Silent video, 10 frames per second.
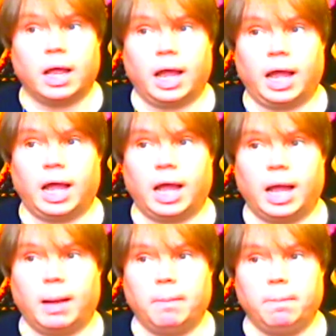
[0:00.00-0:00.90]

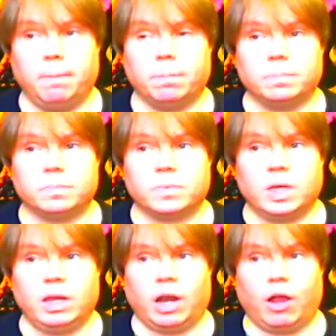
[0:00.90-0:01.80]

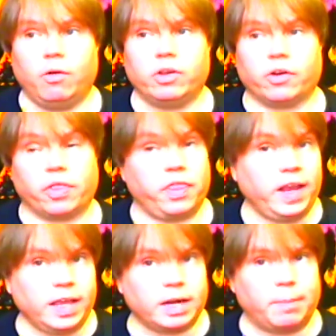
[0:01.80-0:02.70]
you know, and you're
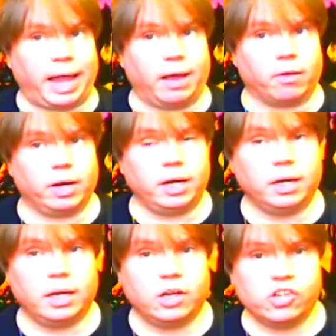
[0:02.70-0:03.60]
thinking about it,
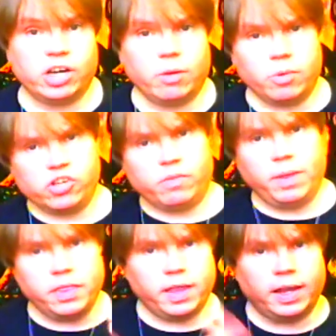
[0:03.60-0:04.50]
share what you've
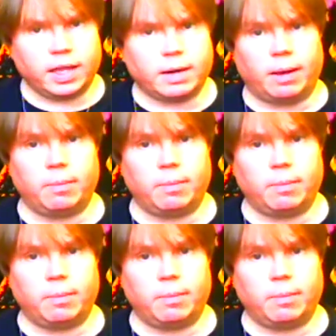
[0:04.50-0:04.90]
been thinking about.